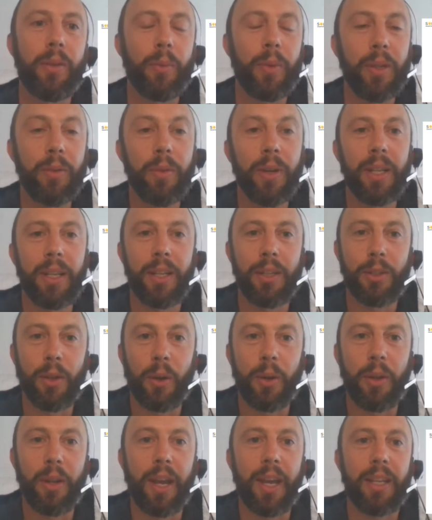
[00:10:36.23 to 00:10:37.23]
And we really
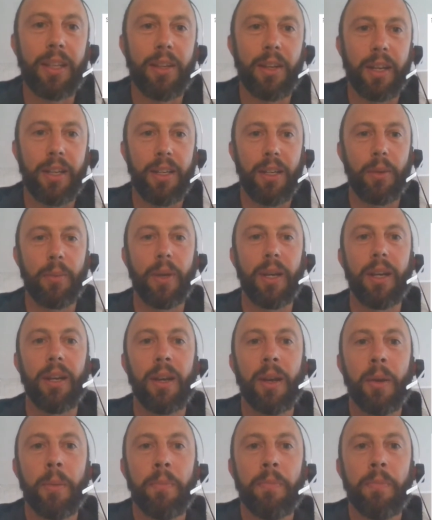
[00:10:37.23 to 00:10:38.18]
don't like the idea where